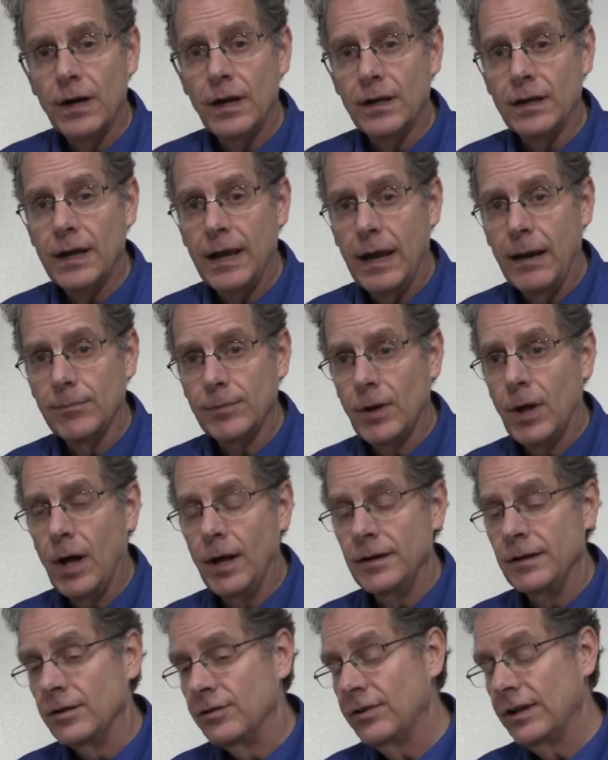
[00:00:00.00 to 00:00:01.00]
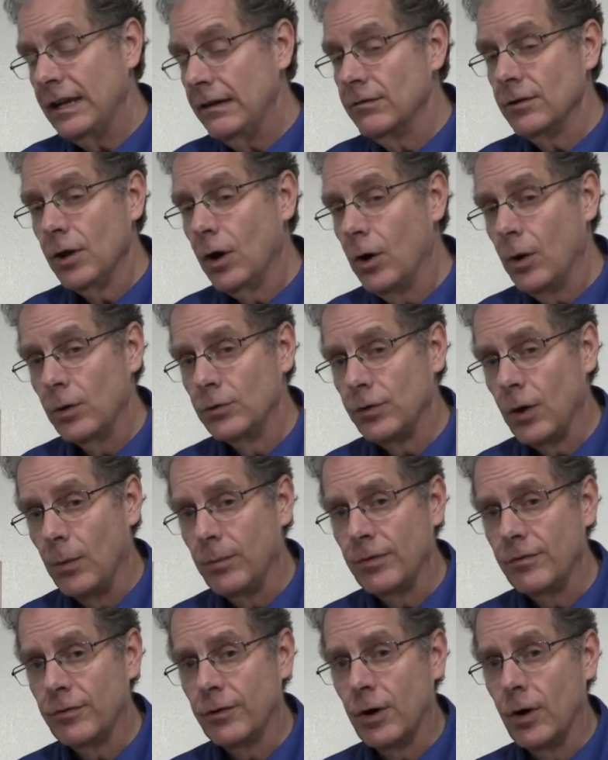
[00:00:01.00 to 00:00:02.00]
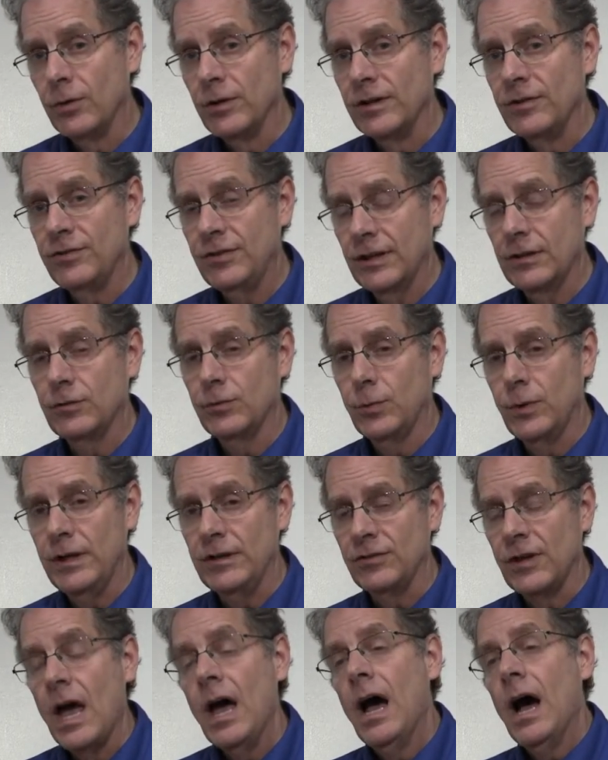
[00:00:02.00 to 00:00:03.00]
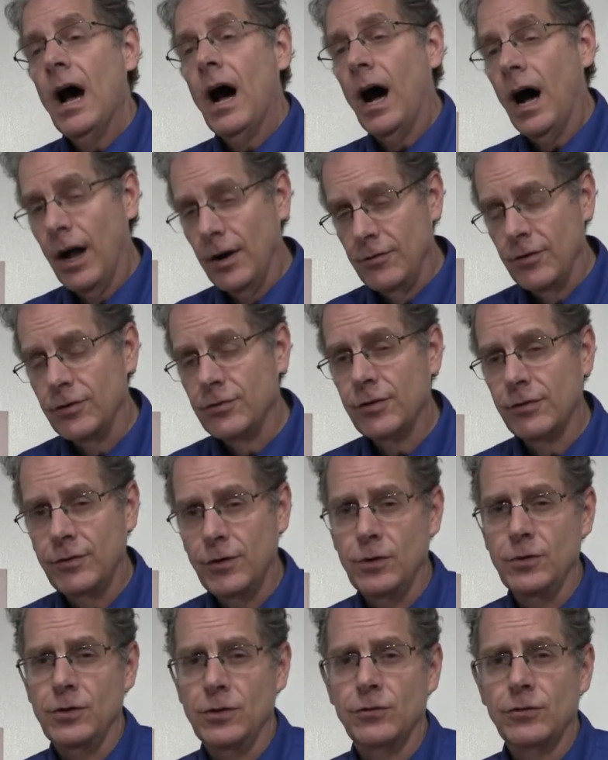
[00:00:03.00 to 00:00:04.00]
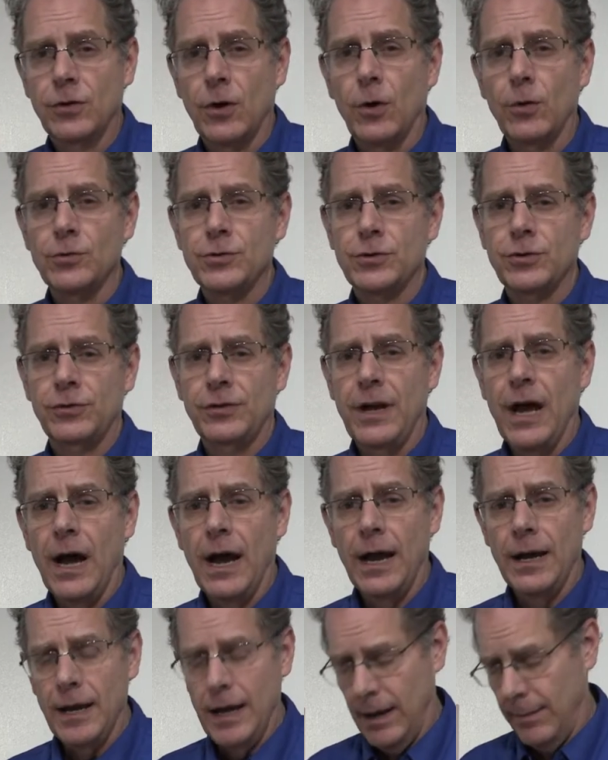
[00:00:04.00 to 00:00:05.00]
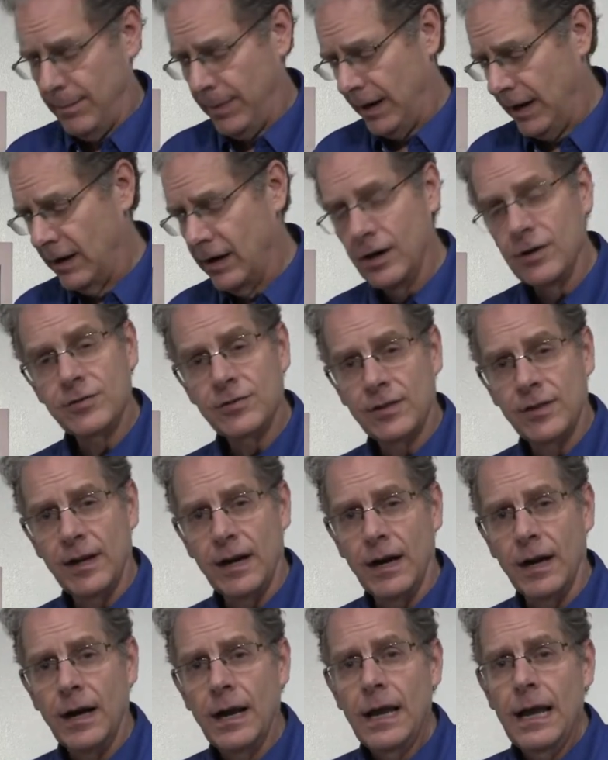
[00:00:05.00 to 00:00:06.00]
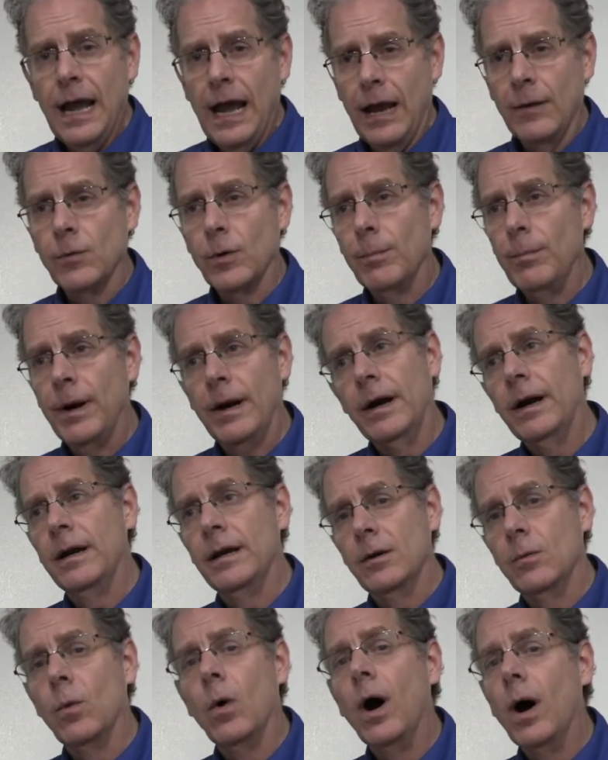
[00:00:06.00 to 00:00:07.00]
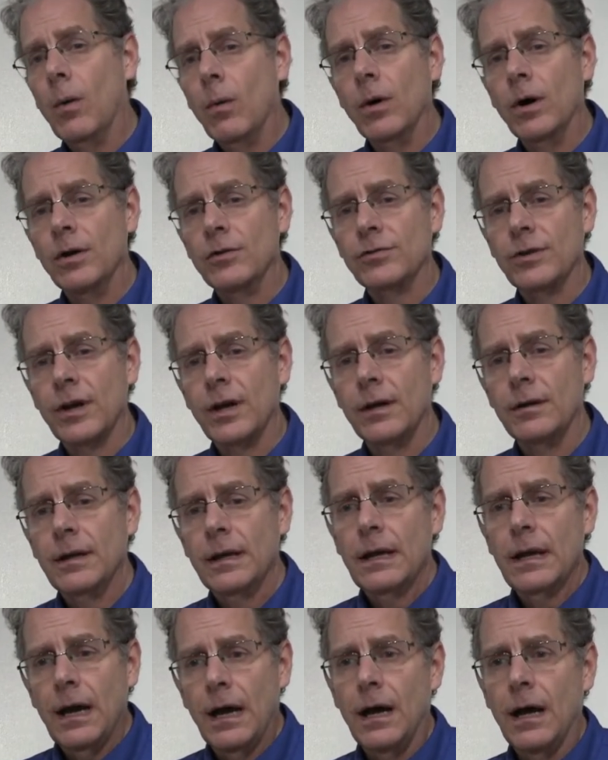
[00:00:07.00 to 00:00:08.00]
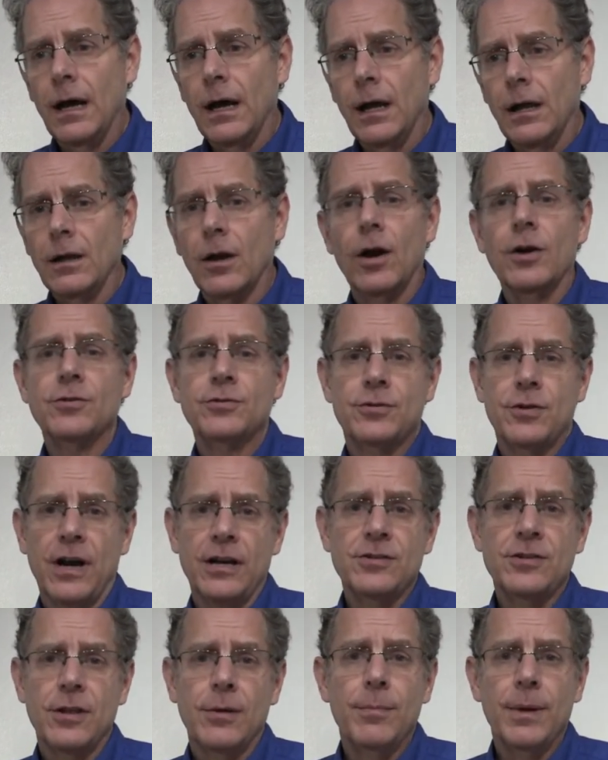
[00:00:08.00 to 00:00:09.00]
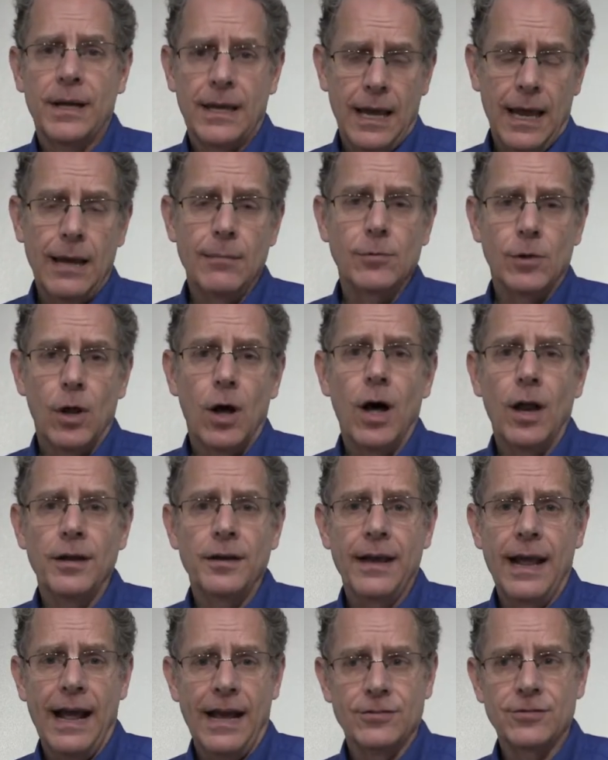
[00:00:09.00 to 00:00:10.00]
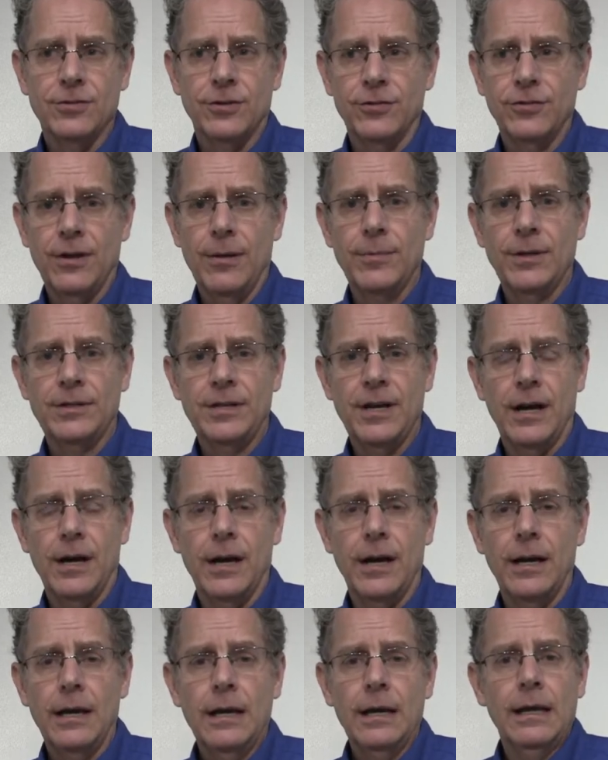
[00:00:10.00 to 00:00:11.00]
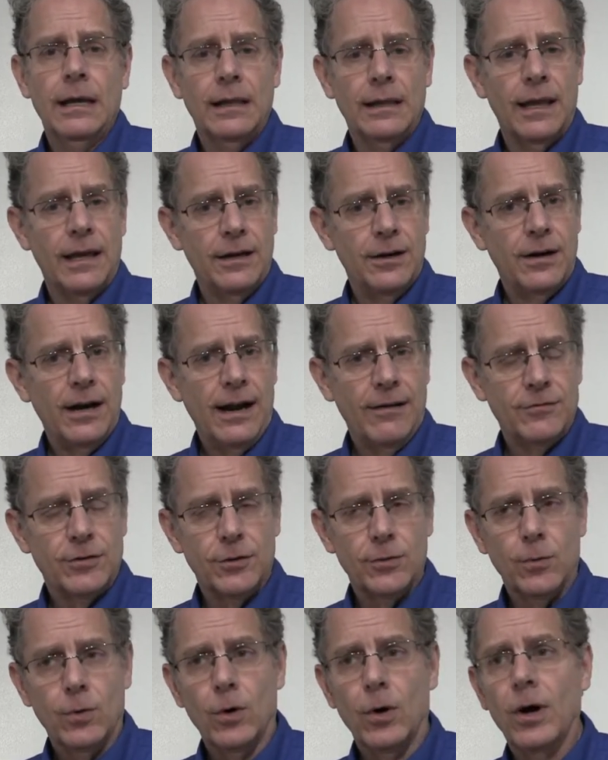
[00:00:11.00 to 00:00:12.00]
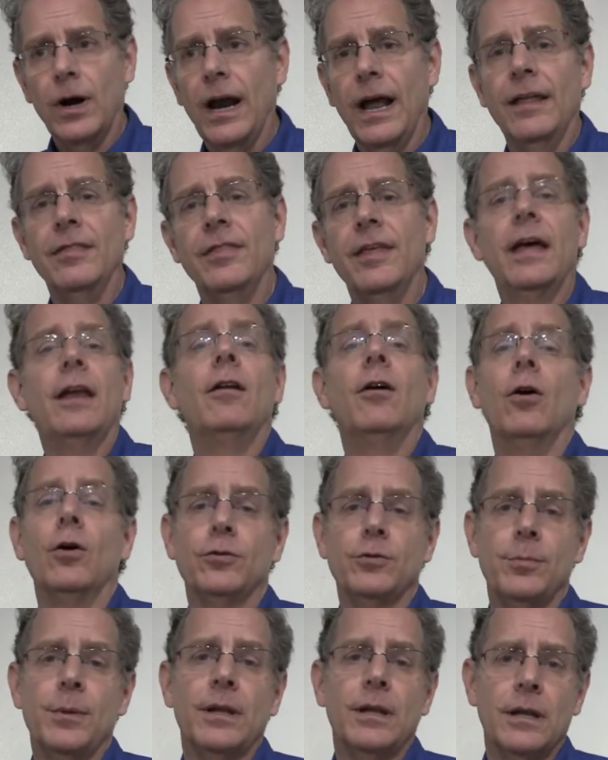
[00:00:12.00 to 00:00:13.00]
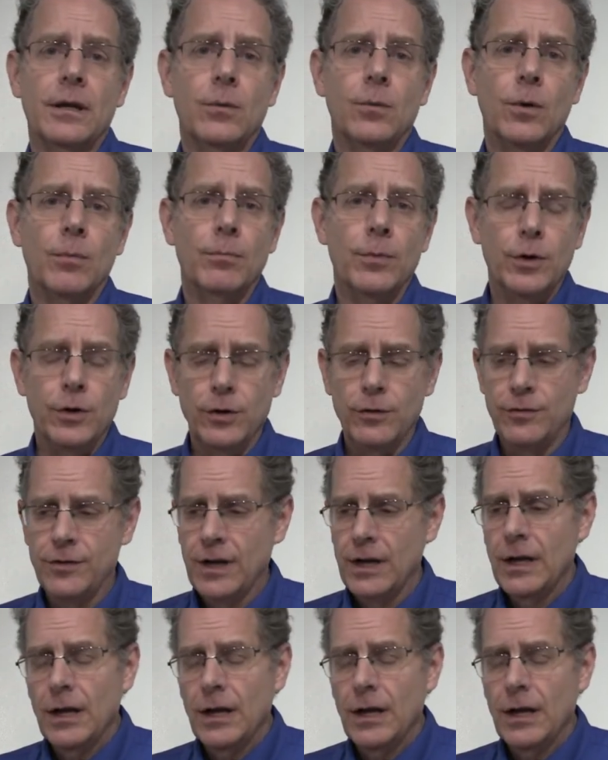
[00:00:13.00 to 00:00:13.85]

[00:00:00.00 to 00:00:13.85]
at Camp Lawton is, even though it was open for only 6 weeks, hundreds of Union soldiers died and perished there, and were buried in what was a large trench that became Lawton National Cemetery later after the war, and then ultimately were moved